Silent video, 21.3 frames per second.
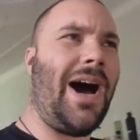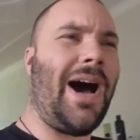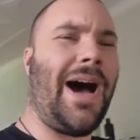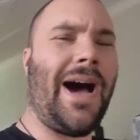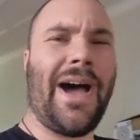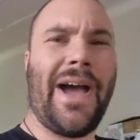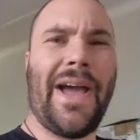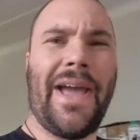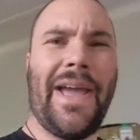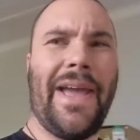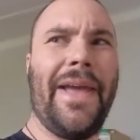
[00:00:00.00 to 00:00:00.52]

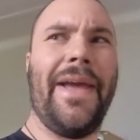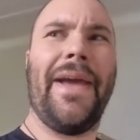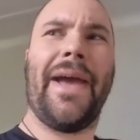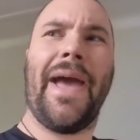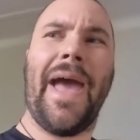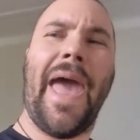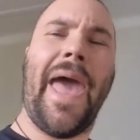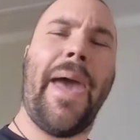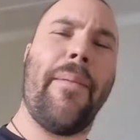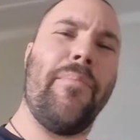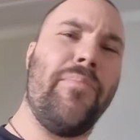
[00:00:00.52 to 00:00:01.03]

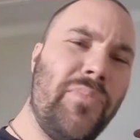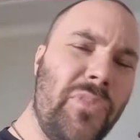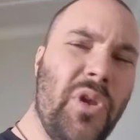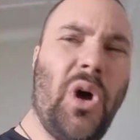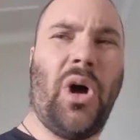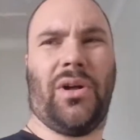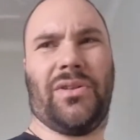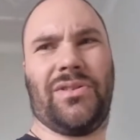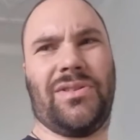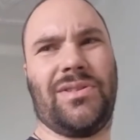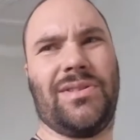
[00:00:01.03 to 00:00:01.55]
I am
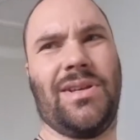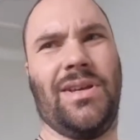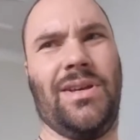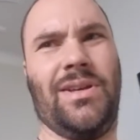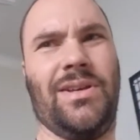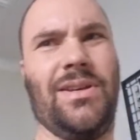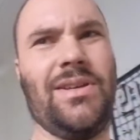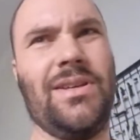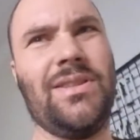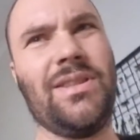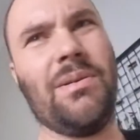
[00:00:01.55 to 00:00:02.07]
not
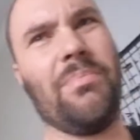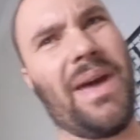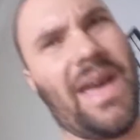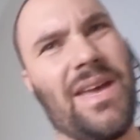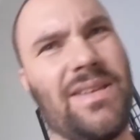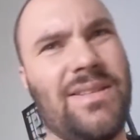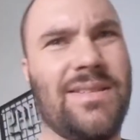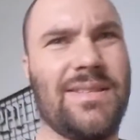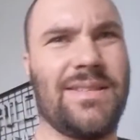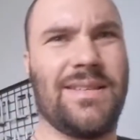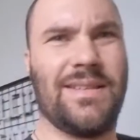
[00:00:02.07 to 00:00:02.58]
the
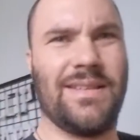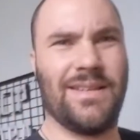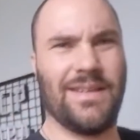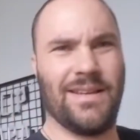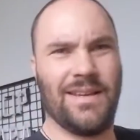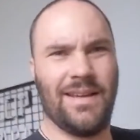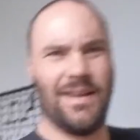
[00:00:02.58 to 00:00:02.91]
best